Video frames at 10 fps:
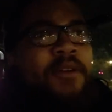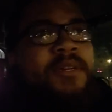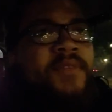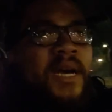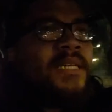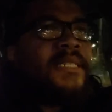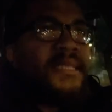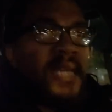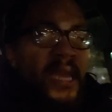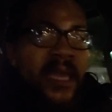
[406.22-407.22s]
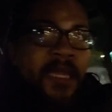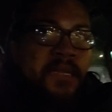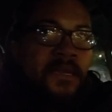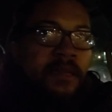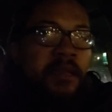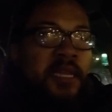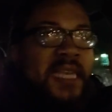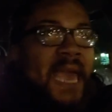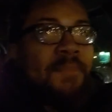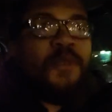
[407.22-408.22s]
don't even understand.
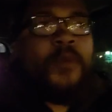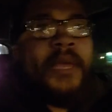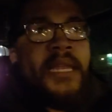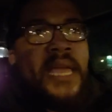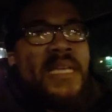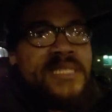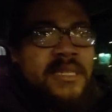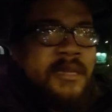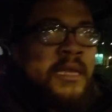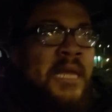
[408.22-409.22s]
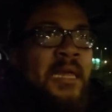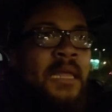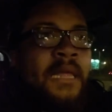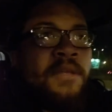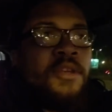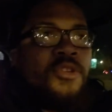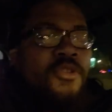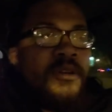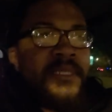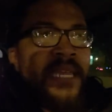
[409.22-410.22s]
Gamma radiation, and you
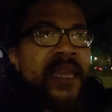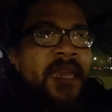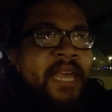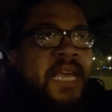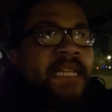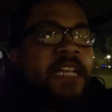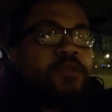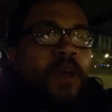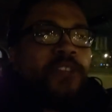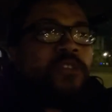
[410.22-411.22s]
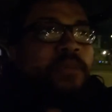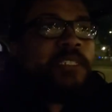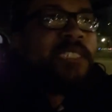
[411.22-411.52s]
know what I'm saying? That's why the scriptures